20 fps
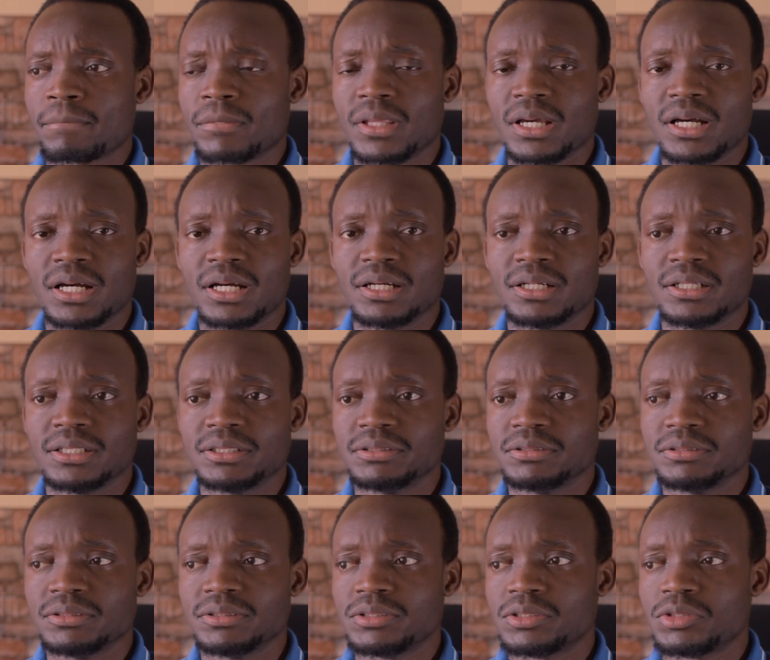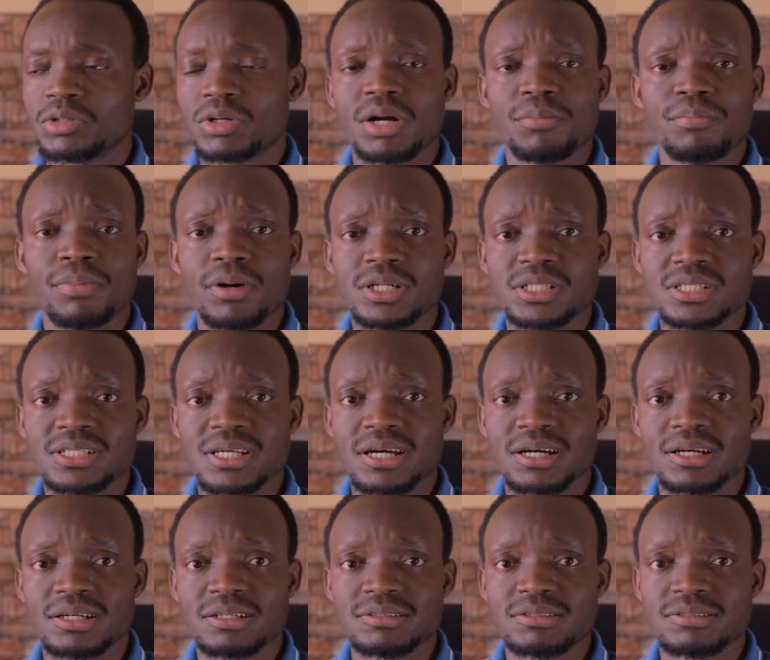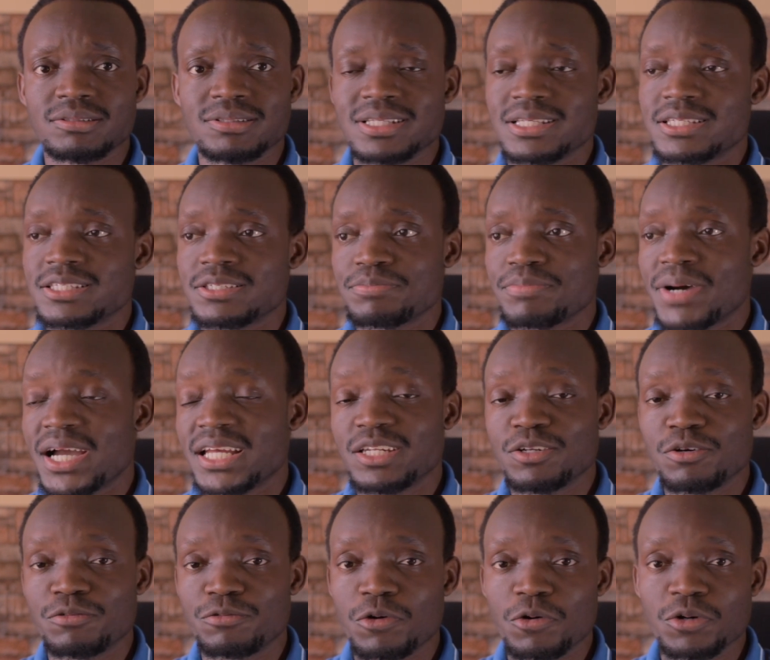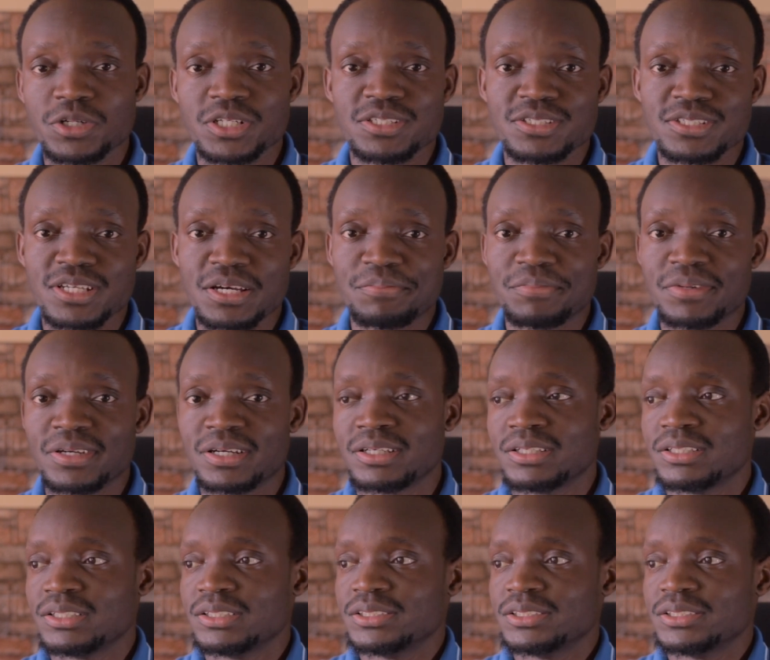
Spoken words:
Uh, Talk about there's mining of gold in Zambia,